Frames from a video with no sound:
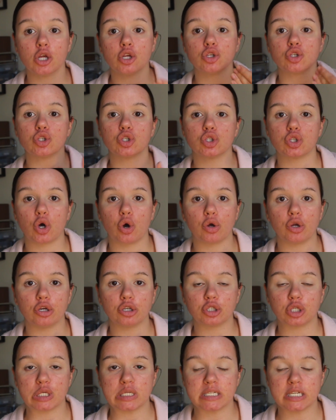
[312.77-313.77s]
So your
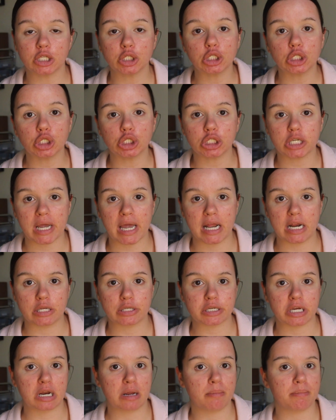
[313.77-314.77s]
transition shade is
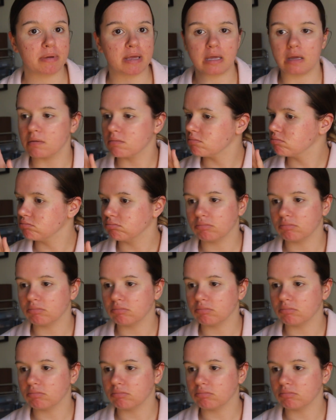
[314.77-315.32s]
going to be